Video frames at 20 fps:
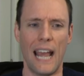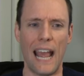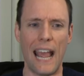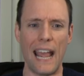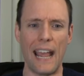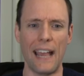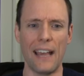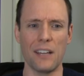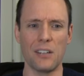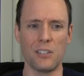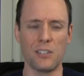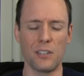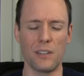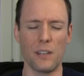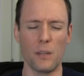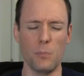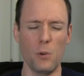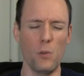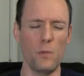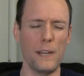and
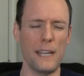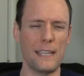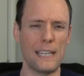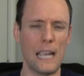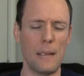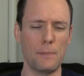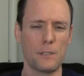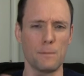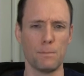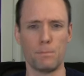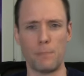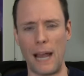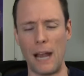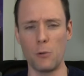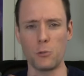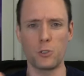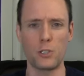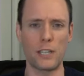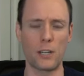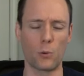the movie keeps
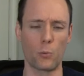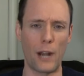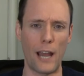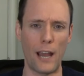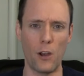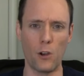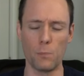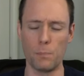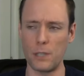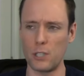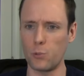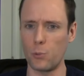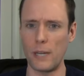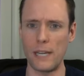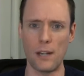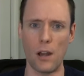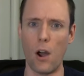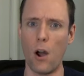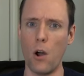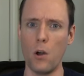bouncing around
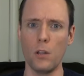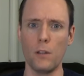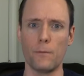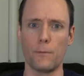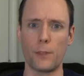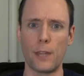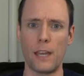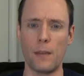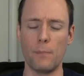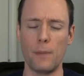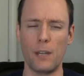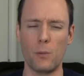between all of them,